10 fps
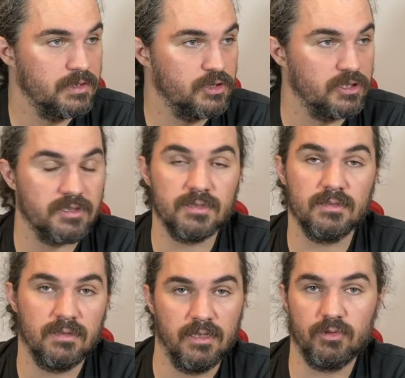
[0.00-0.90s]
just
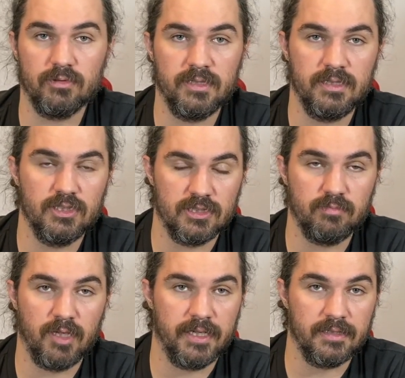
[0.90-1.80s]
literally just
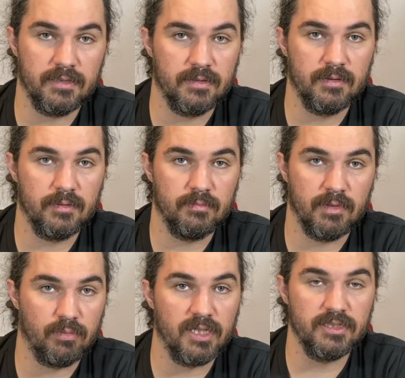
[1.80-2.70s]
blanked.
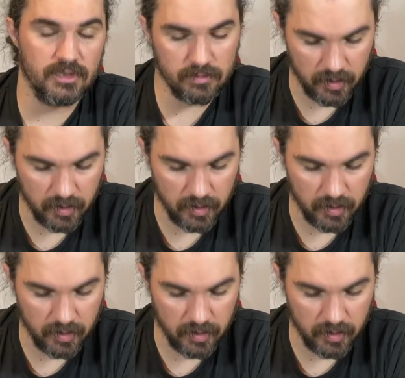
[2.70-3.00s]
My brain just